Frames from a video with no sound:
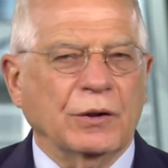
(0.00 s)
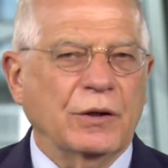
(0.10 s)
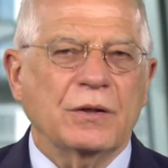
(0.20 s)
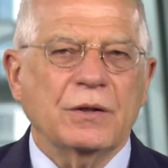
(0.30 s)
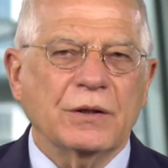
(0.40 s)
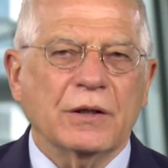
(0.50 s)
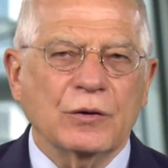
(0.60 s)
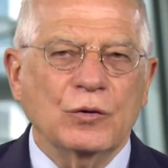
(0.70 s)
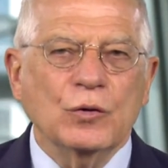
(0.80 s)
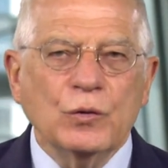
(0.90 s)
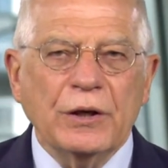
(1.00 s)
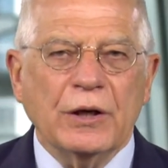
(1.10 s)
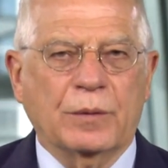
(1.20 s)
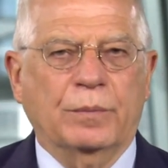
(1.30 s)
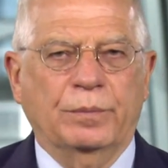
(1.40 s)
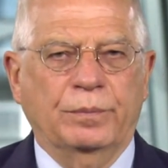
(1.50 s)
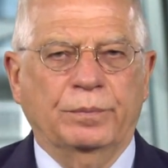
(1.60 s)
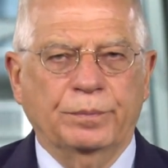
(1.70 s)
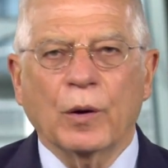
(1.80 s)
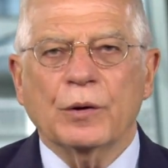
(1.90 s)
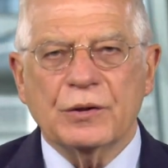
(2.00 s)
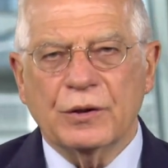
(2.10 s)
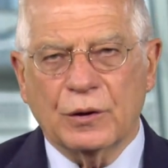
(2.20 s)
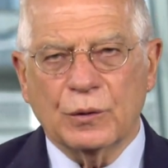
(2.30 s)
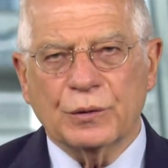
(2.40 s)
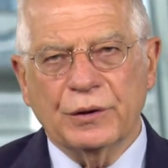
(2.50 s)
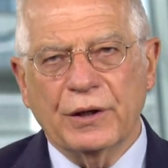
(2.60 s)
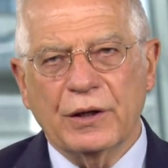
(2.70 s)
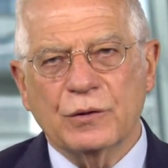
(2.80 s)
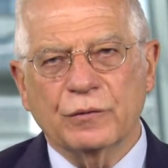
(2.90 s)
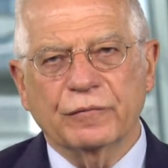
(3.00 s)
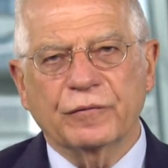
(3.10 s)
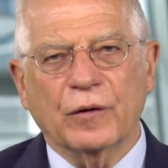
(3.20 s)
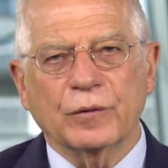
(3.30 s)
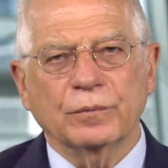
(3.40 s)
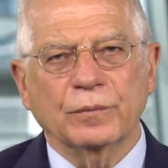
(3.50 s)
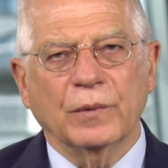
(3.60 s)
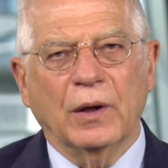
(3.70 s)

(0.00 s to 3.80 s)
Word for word: This is a unique policy coordination forum